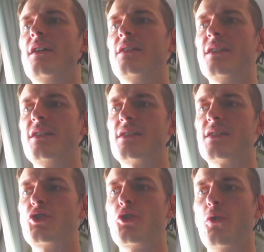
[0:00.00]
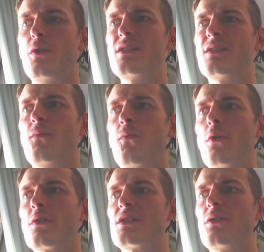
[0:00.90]
this choice
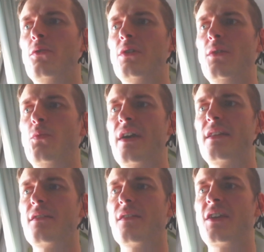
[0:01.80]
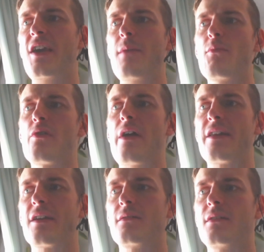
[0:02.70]
works only when game
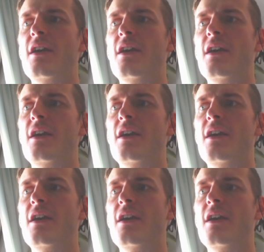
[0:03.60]
running.